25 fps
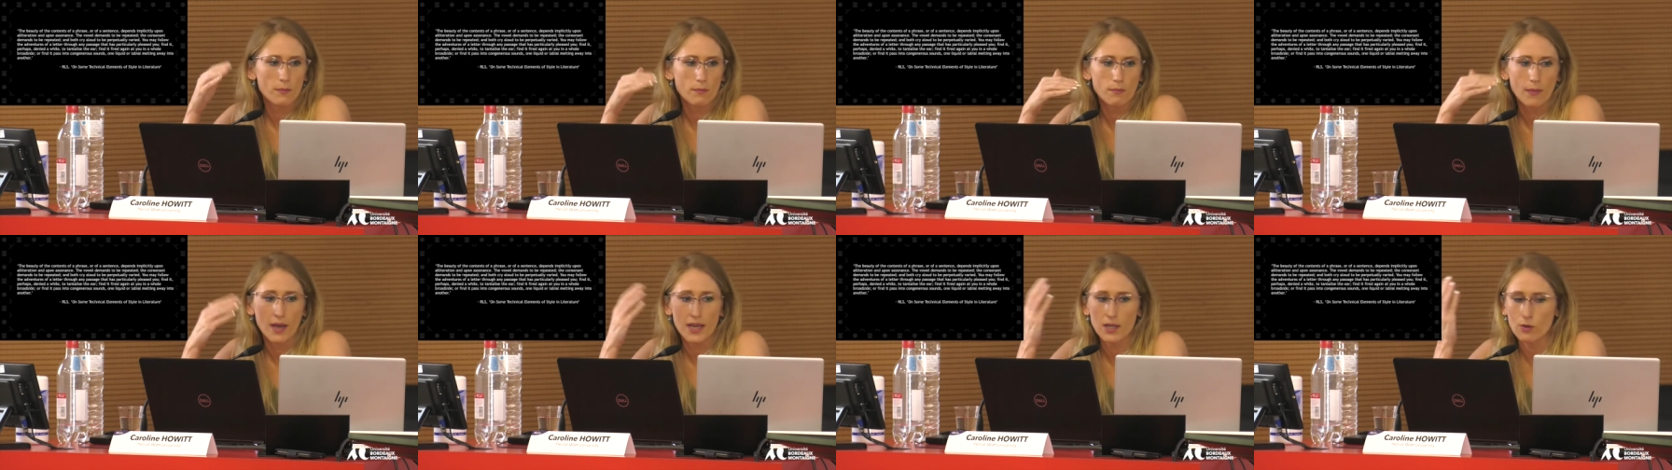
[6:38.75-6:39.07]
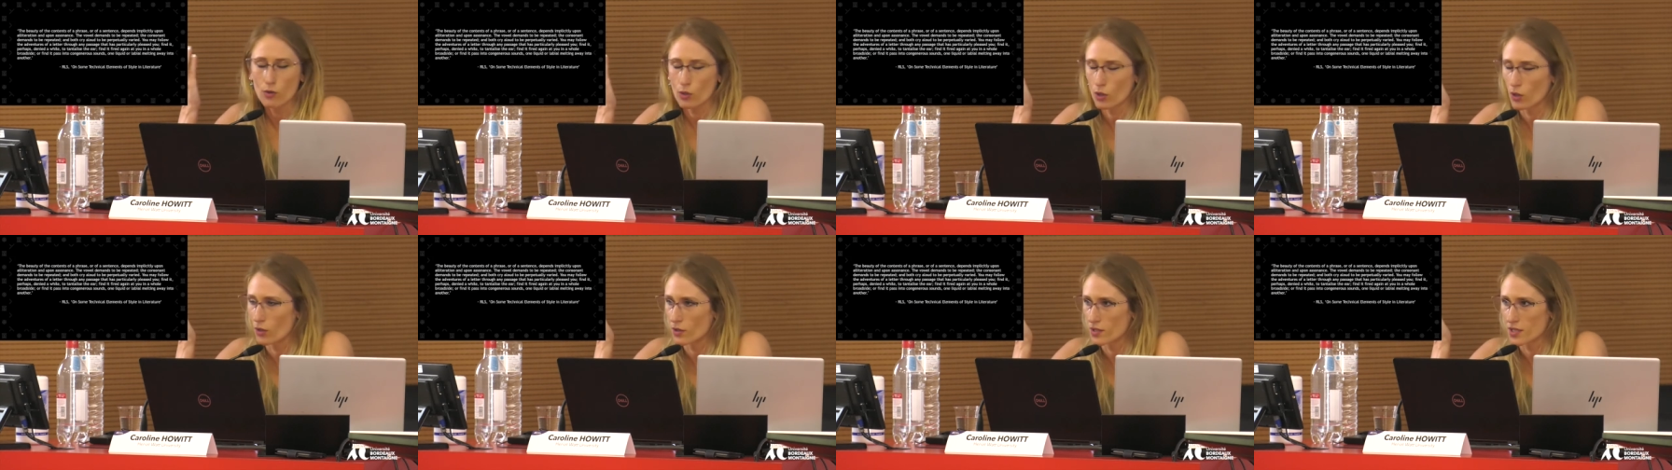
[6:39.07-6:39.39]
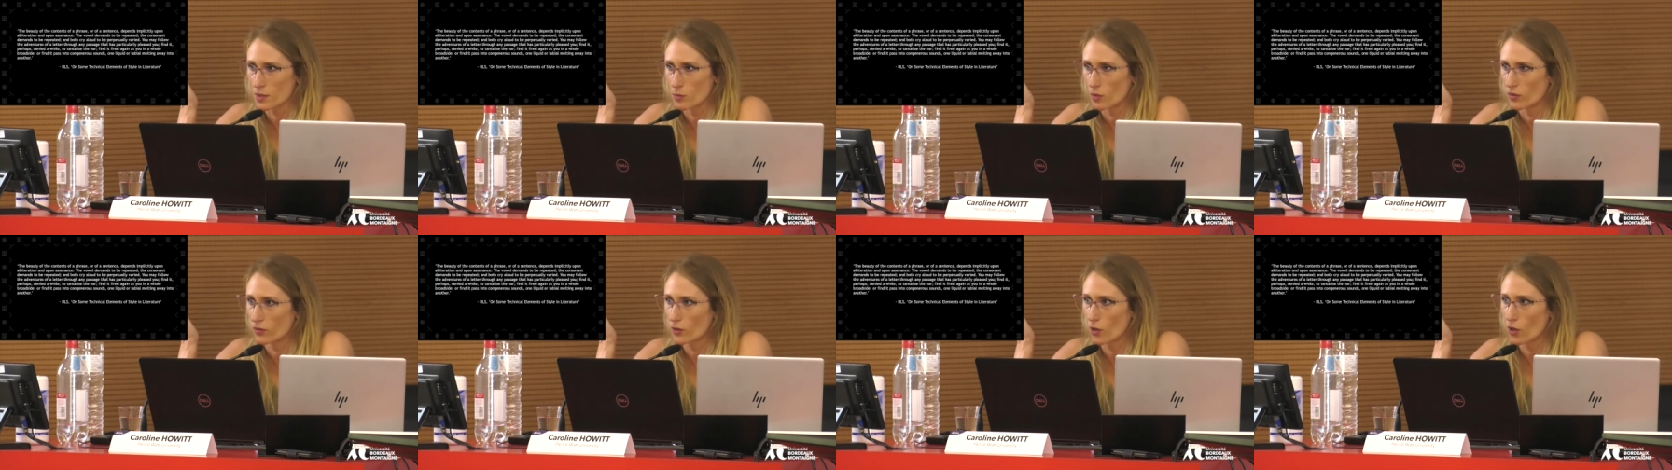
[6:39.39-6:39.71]

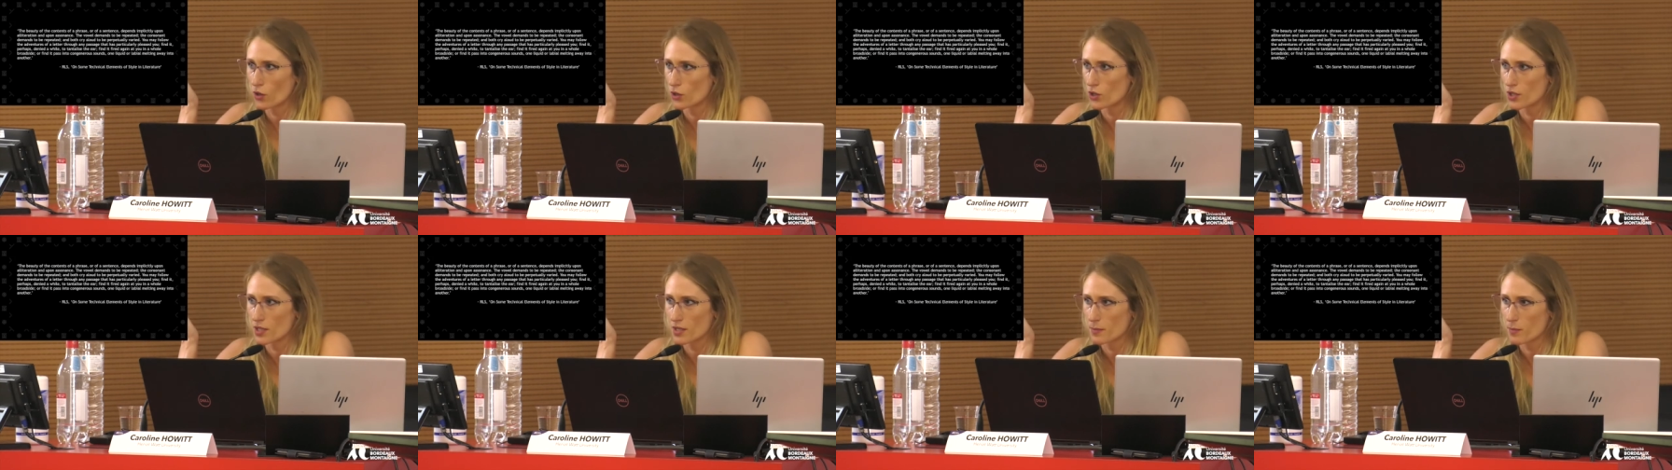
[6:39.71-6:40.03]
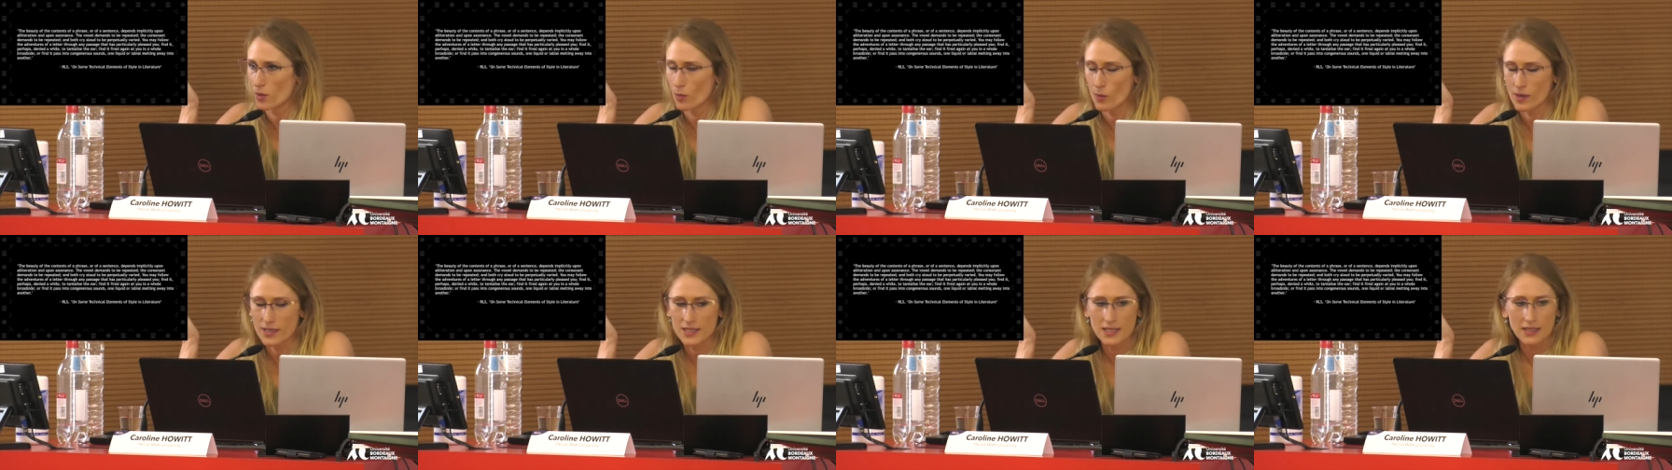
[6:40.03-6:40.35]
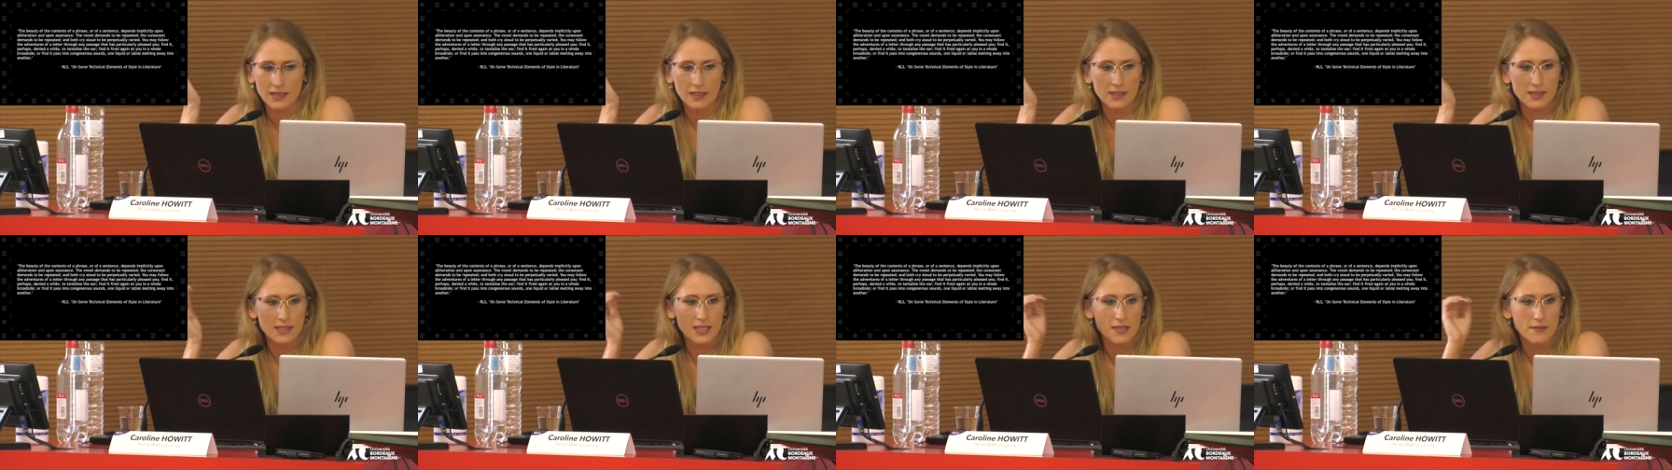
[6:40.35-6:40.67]
microcosm of conscious
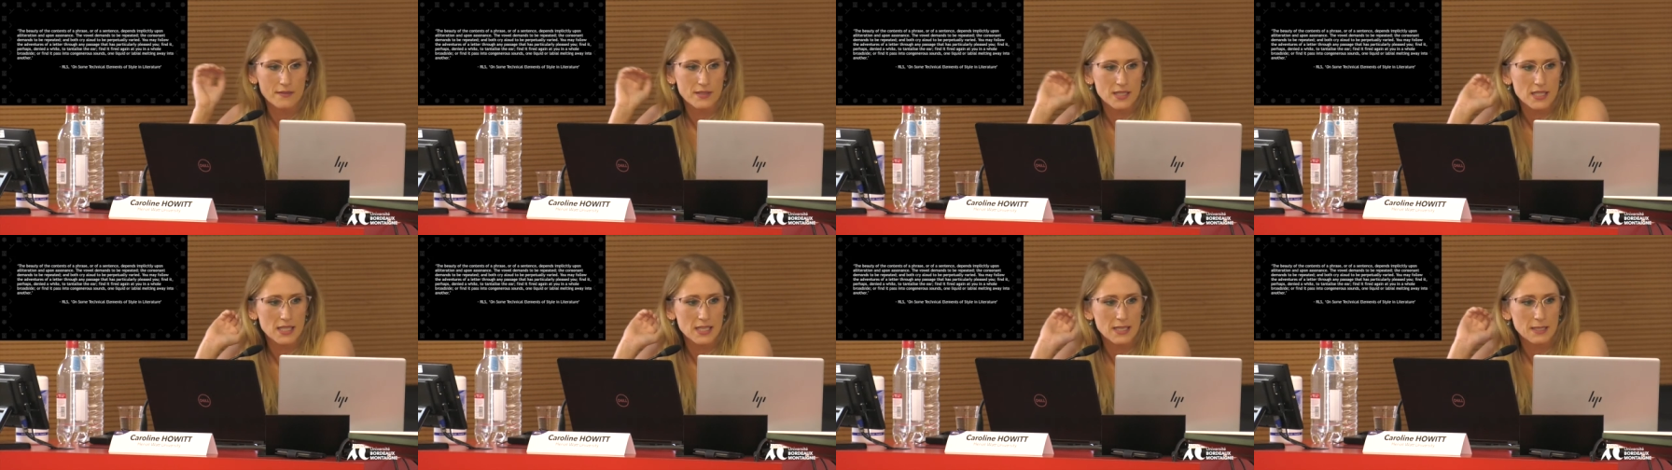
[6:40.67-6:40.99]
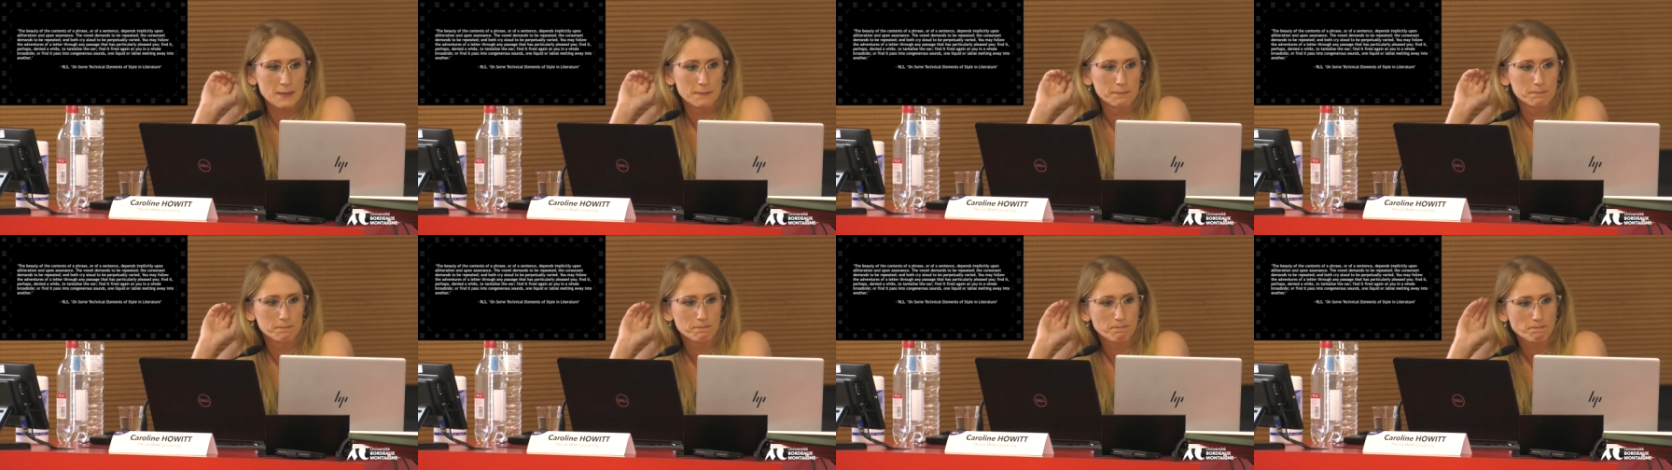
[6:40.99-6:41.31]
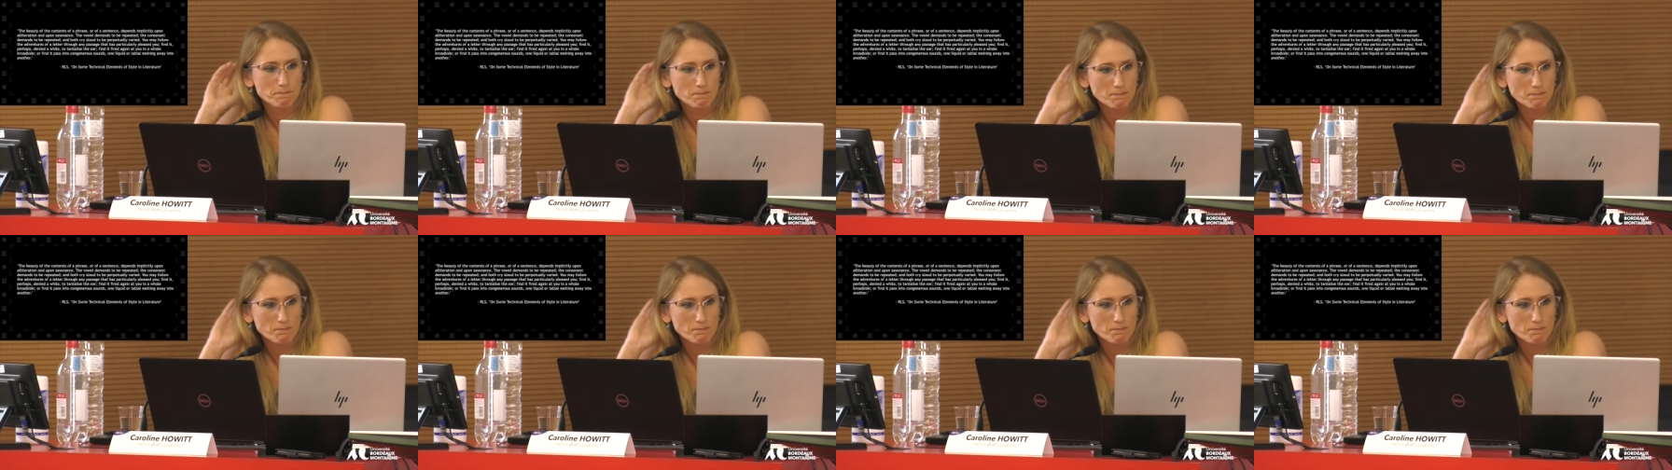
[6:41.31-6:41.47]
poetic activity.